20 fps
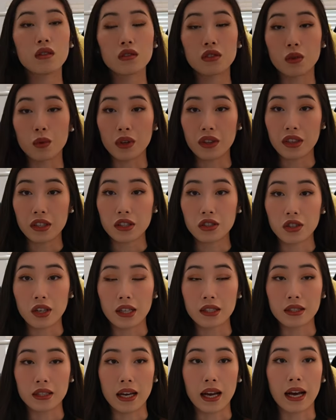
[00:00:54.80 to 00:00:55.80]
So with this
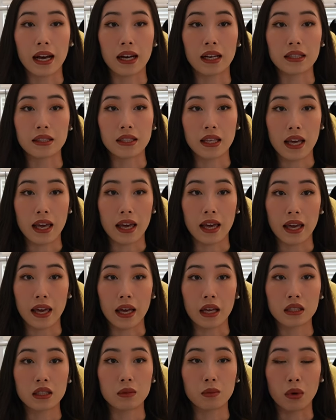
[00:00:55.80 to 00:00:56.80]
dress, it has
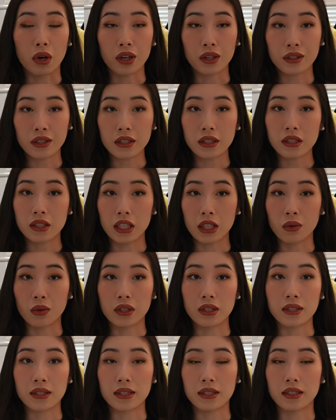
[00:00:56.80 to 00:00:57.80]
a sparkly
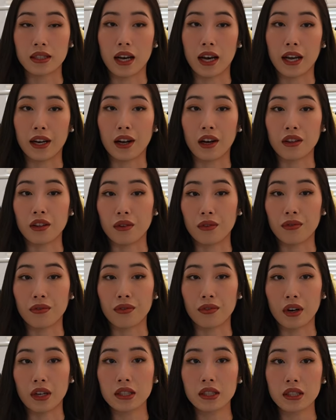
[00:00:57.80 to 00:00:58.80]
sequin design on the
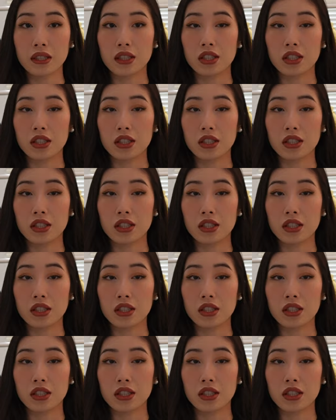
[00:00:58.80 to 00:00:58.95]
front,